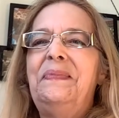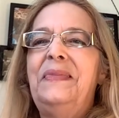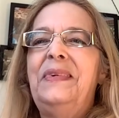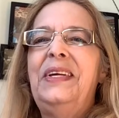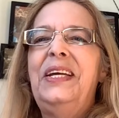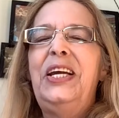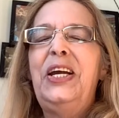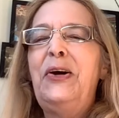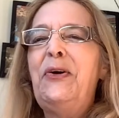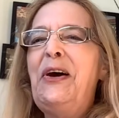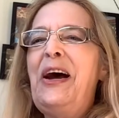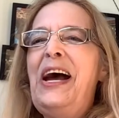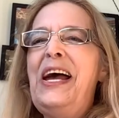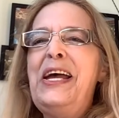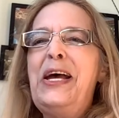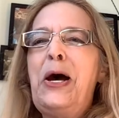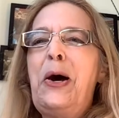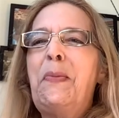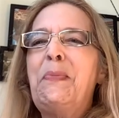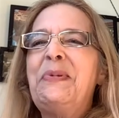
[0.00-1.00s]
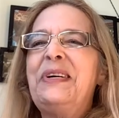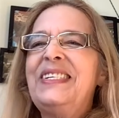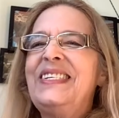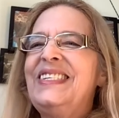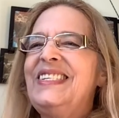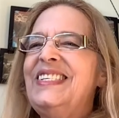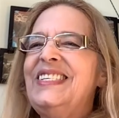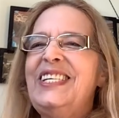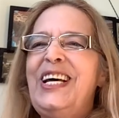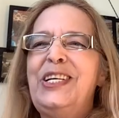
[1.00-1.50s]
Here I am,
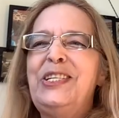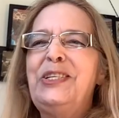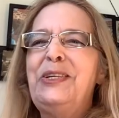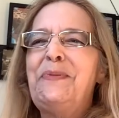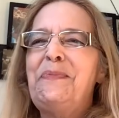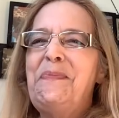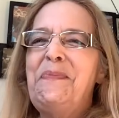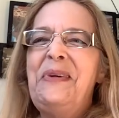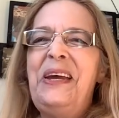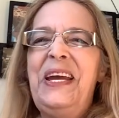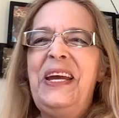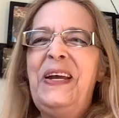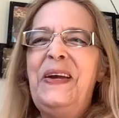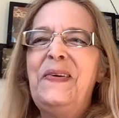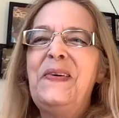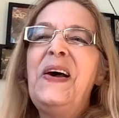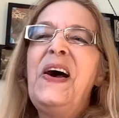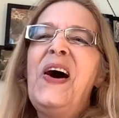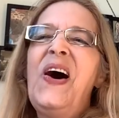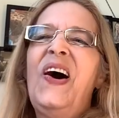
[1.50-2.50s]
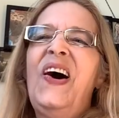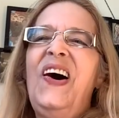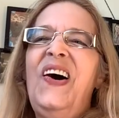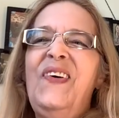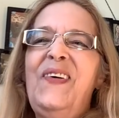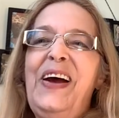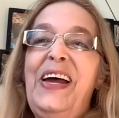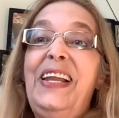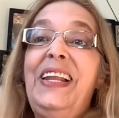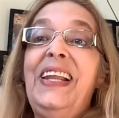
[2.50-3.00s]
send me. All
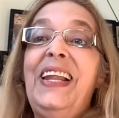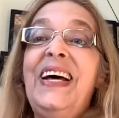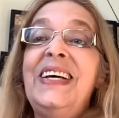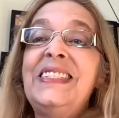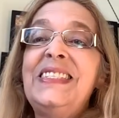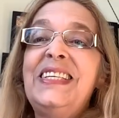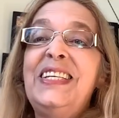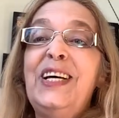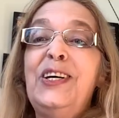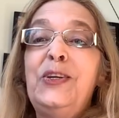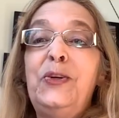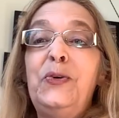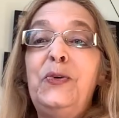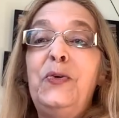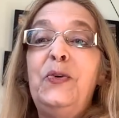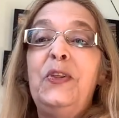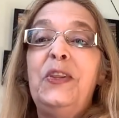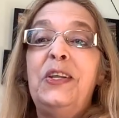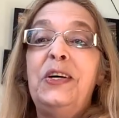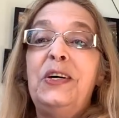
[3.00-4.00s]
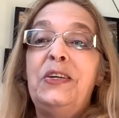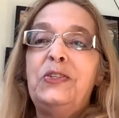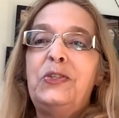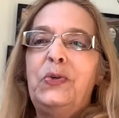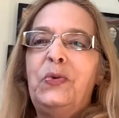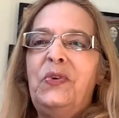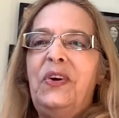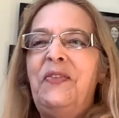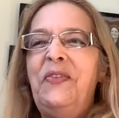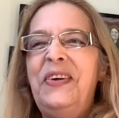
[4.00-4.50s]
right, let's get to the
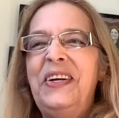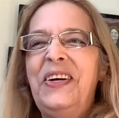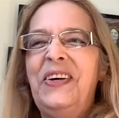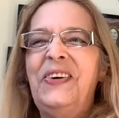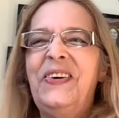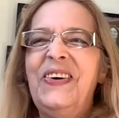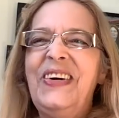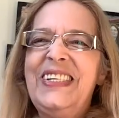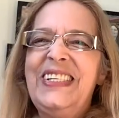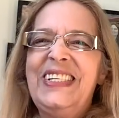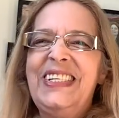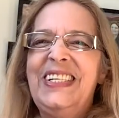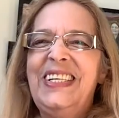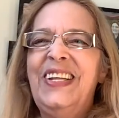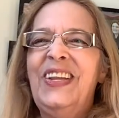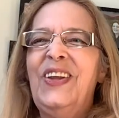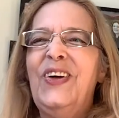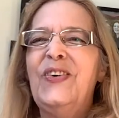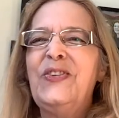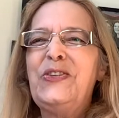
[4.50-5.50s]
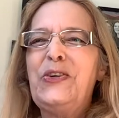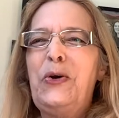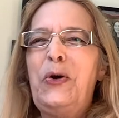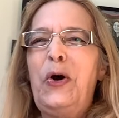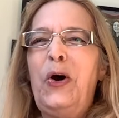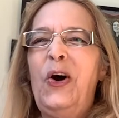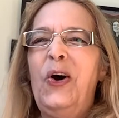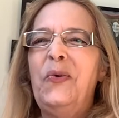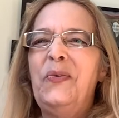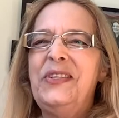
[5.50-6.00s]
trivia question. Those are
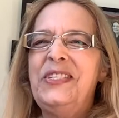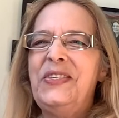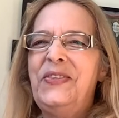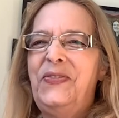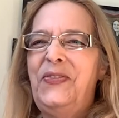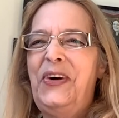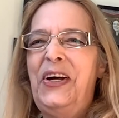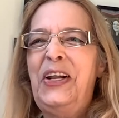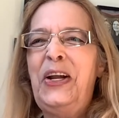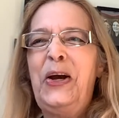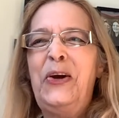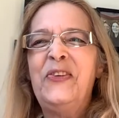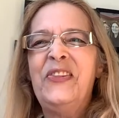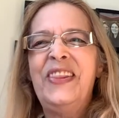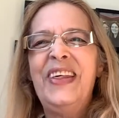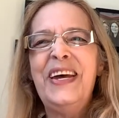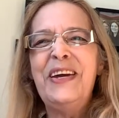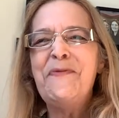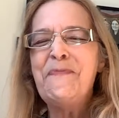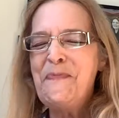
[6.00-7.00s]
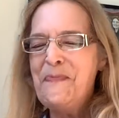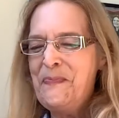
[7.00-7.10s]
always fun, aren't they?